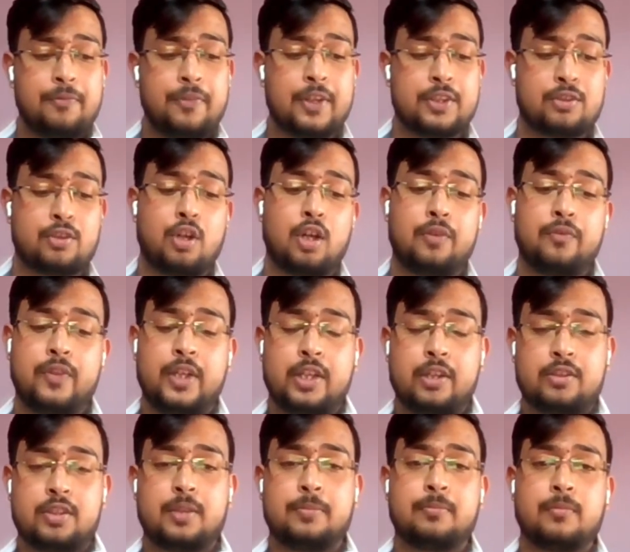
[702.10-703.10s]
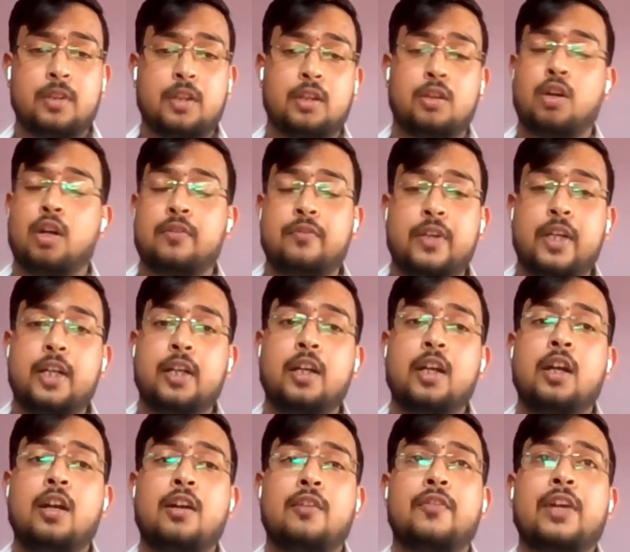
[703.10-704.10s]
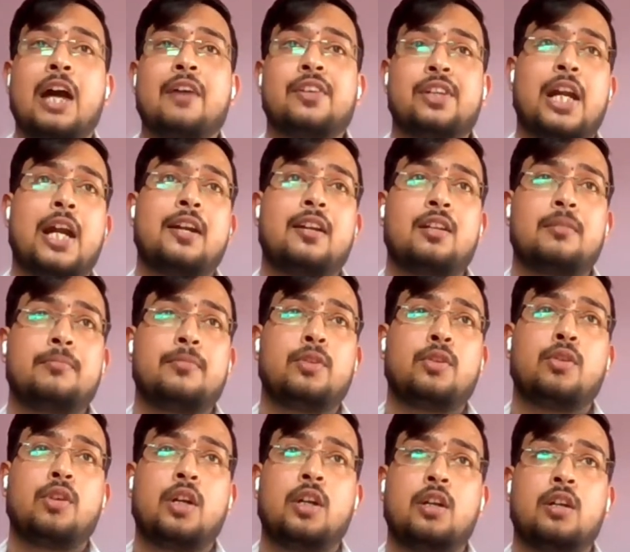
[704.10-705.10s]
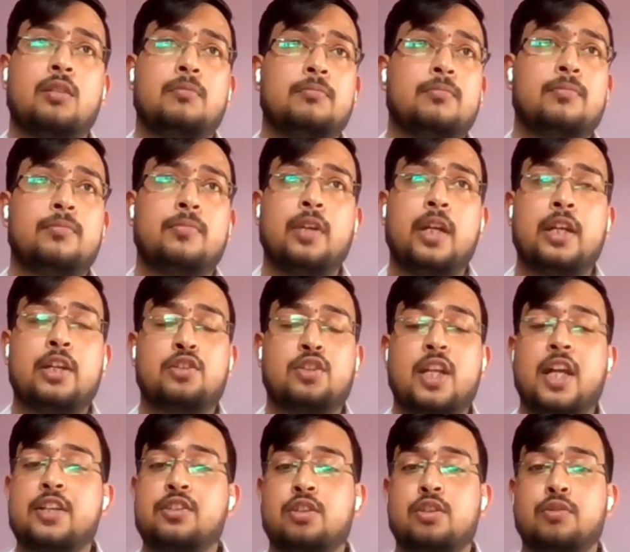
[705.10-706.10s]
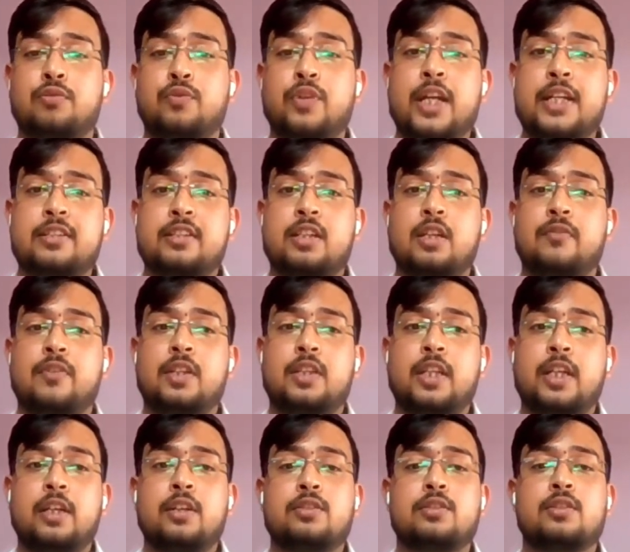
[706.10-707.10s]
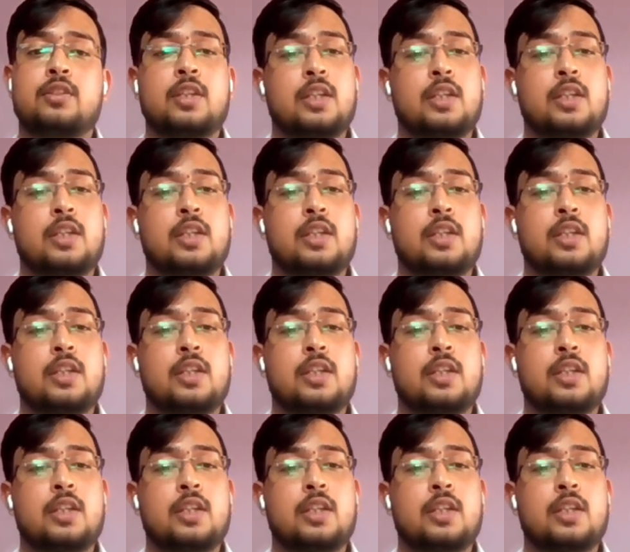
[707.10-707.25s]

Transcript: first convet or some convet, we have a random initialization of weights and everything.